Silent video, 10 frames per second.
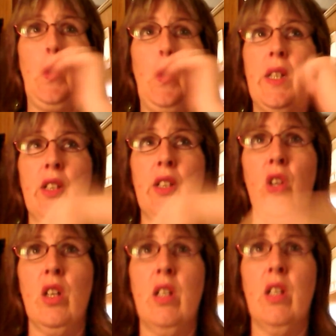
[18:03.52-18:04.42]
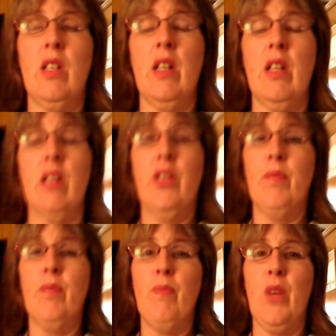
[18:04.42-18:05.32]
We did look
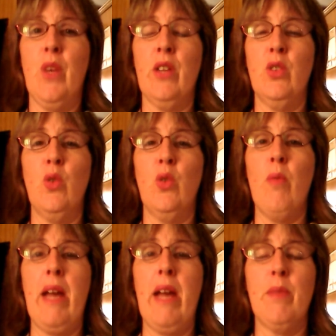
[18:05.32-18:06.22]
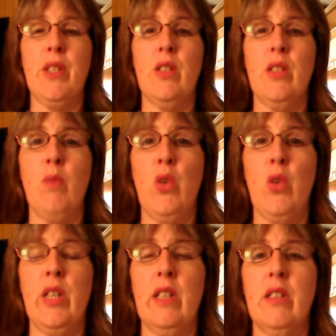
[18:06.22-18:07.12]
on Google Maps this
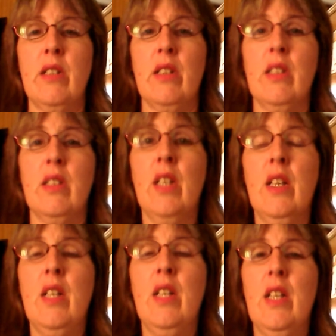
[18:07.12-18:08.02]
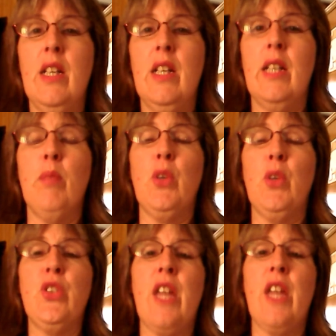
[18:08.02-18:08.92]
morning to get a
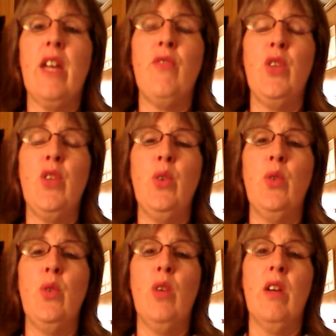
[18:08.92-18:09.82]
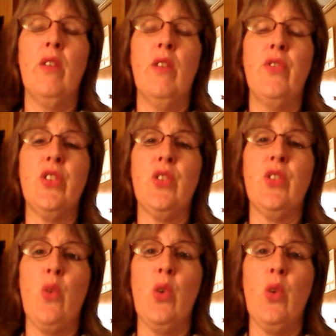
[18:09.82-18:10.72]
bird's eye view of the
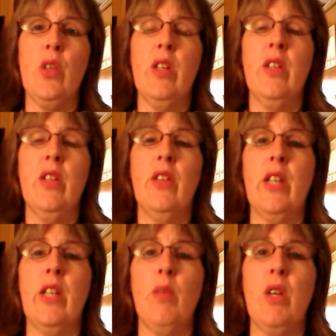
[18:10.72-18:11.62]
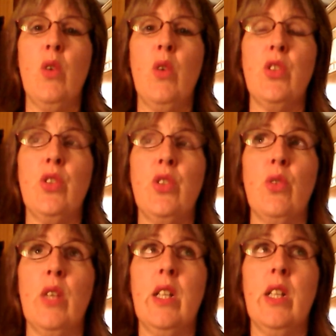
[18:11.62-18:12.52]
store that he'll be going
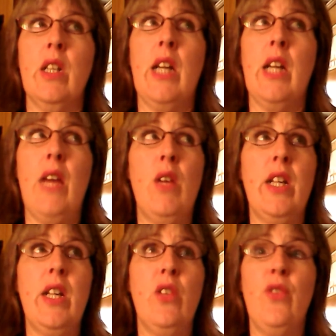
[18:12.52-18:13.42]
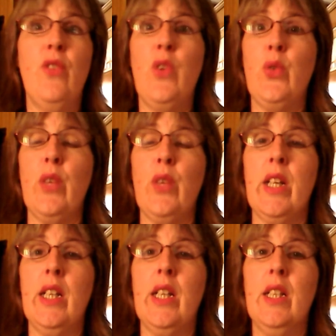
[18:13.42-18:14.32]
to, and now I hear the phone
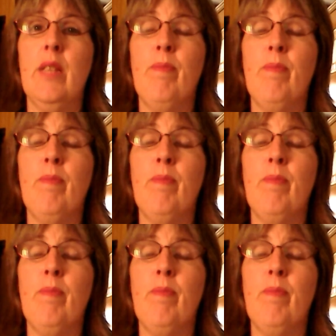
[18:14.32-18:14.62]
ringing,